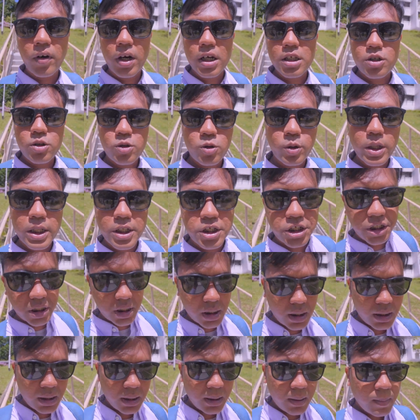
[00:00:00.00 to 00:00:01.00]

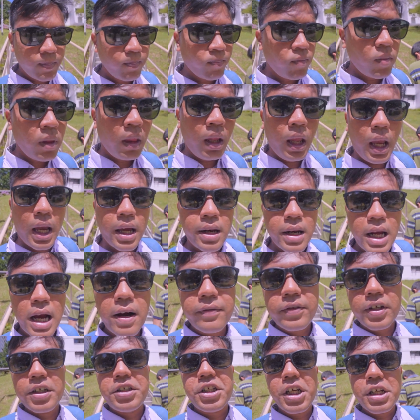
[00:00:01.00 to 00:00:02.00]
switched, and
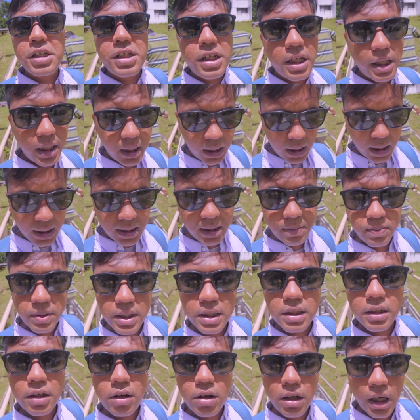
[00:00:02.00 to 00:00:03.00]
after changing, it's
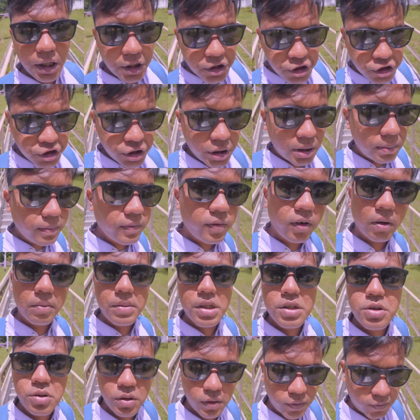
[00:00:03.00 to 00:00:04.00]
been a dream for
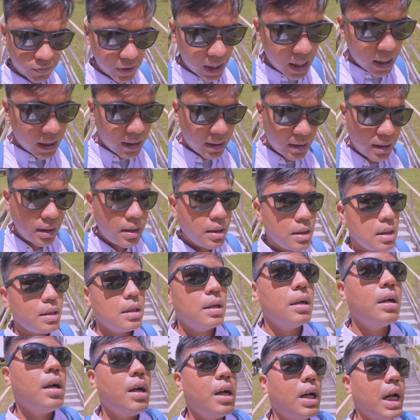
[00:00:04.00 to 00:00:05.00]
me so far.
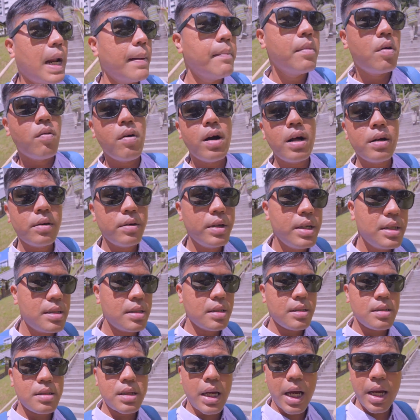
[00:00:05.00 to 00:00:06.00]
Number one, the
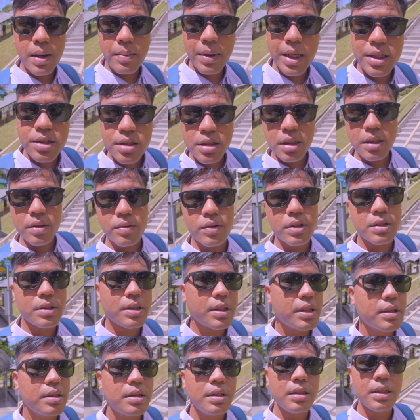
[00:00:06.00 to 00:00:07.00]
reasons I mentioned was
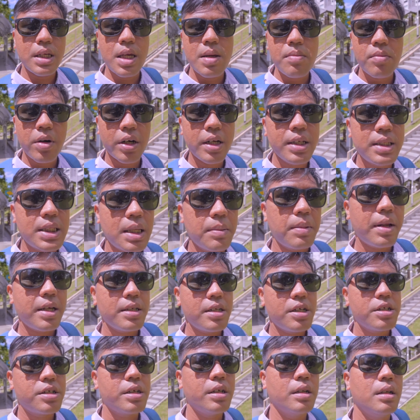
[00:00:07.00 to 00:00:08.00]
the in-body
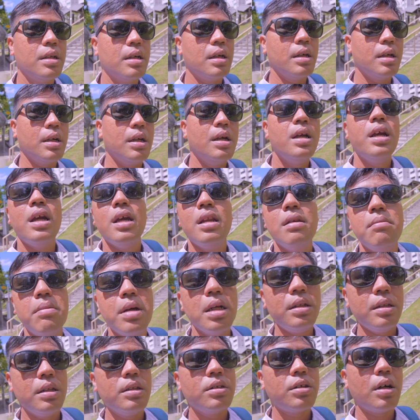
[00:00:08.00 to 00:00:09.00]
stabilization
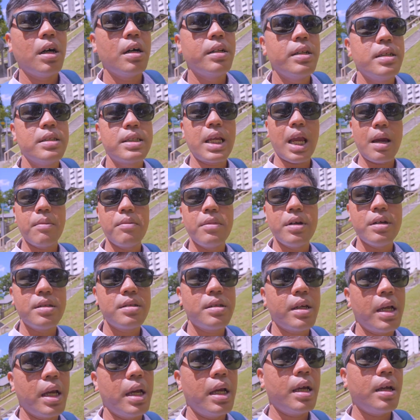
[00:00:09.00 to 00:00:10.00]
inbuilt into all these
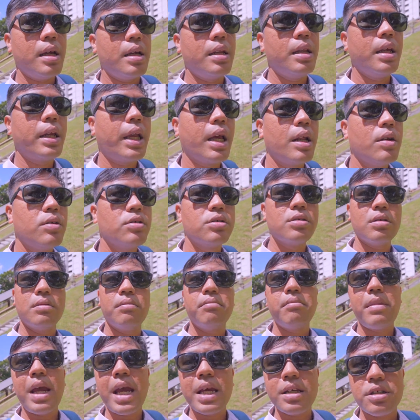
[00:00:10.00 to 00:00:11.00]
cameras, and they can also
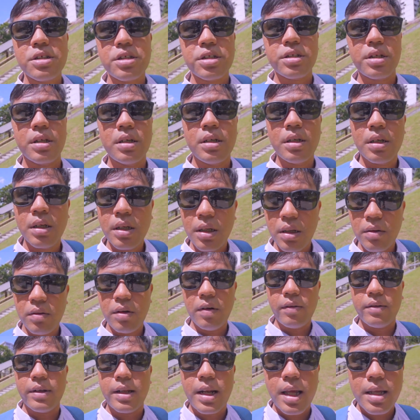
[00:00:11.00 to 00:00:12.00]
match
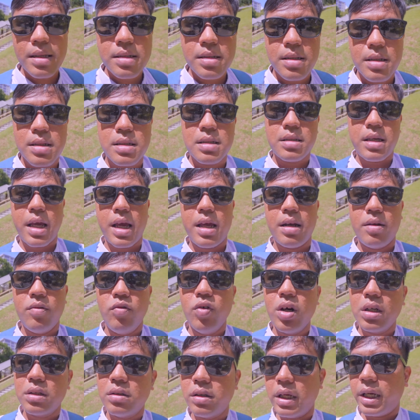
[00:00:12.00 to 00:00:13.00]
with the lenses and
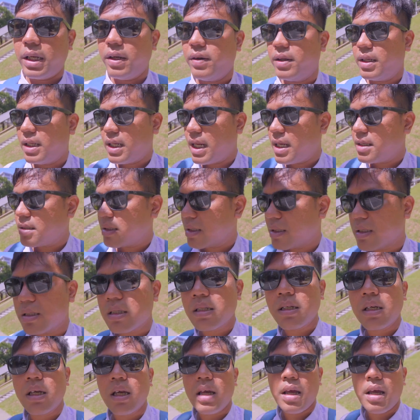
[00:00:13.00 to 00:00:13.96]
work together with the lenses.